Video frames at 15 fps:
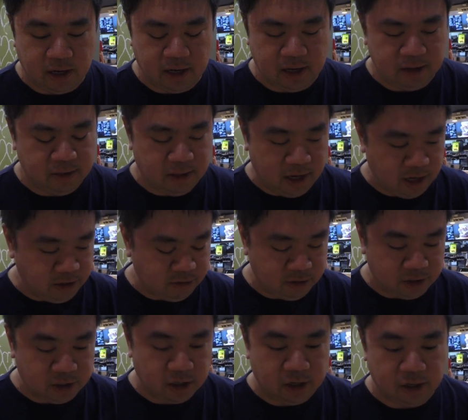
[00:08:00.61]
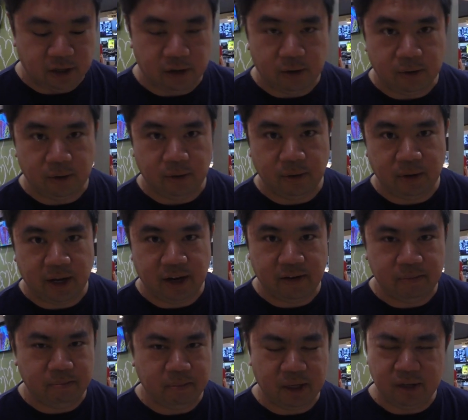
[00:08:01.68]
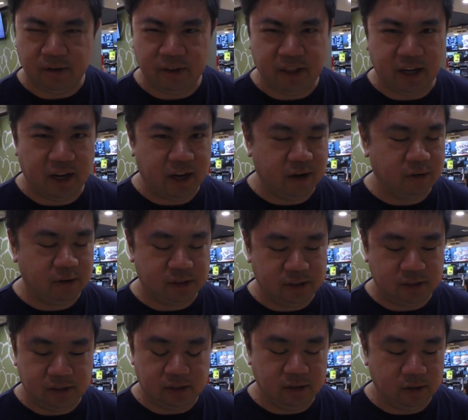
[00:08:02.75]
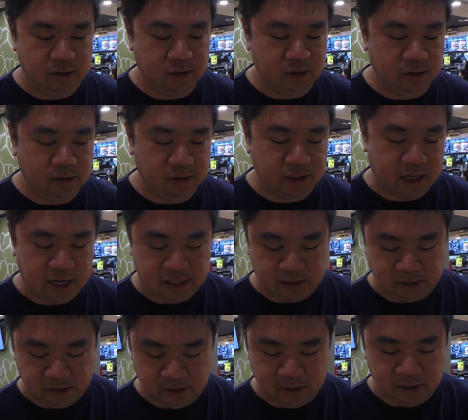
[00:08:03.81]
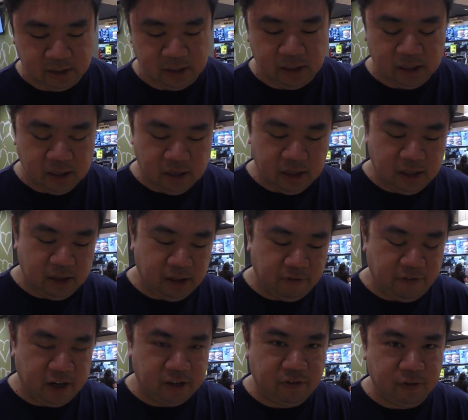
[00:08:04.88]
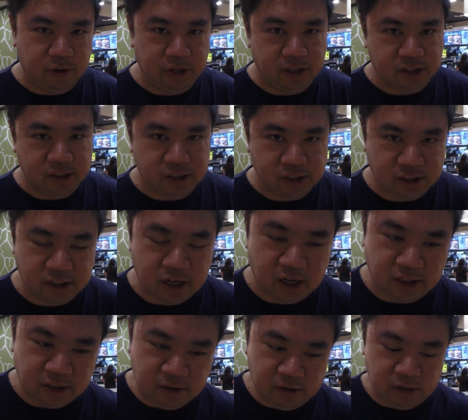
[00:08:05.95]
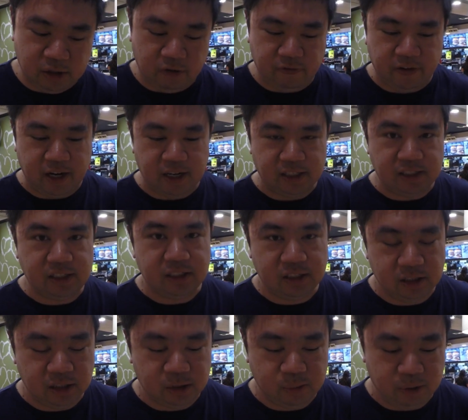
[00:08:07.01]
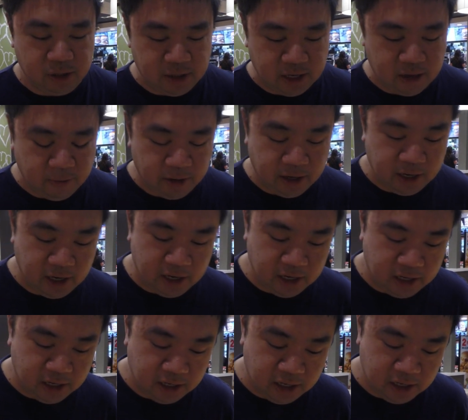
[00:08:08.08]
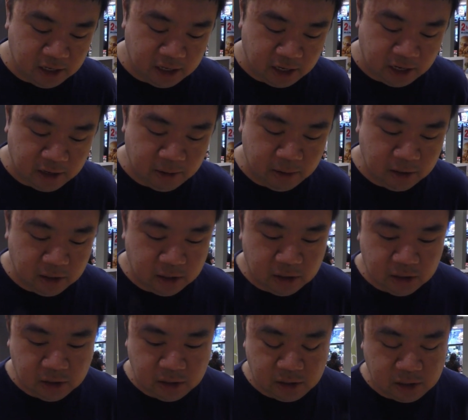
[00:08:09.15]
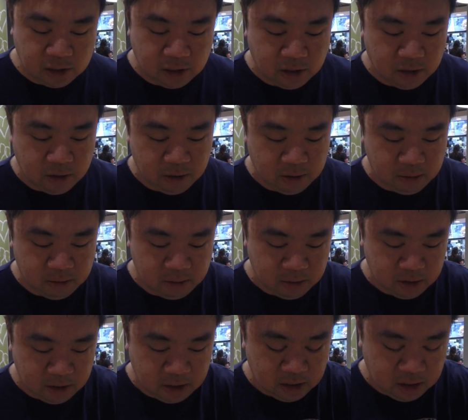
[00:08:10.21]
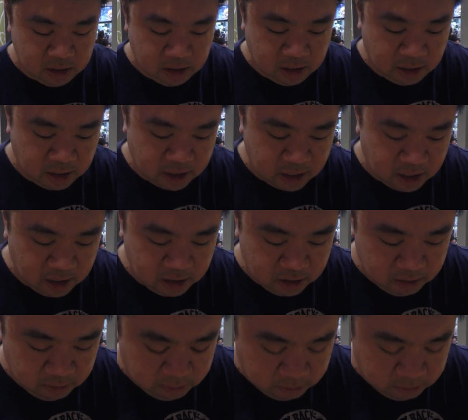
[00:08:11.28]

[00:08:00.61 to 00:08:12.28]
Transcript: they had to return the whole like meal thing. It was a hassle. The fast food here is just not so fast, let's put it that way. And anyhow, so it kind of